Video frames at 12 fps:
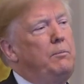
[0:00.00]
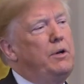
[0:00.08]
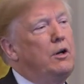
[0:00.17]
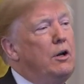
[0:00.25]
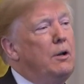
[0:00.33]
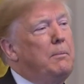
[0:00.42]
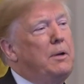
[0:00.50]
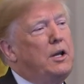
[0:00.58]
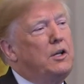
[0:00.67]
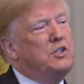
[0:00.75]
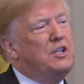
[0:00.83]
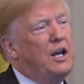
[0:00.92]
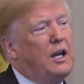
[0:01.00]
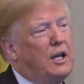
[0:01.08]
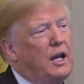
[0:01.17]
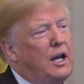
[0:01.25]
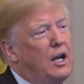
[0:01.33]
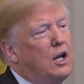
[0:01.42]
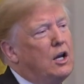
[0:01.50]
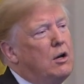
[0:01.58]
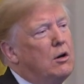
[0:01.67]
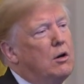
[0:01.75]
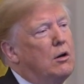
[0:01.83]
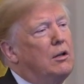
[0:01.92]
Miriam has
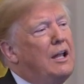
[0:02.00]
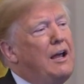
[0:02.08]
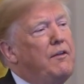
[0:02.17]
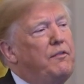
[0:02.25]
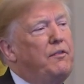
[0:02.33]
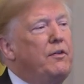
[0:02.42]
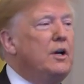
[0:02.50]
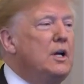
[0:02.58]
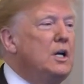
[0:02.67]
dedicated her life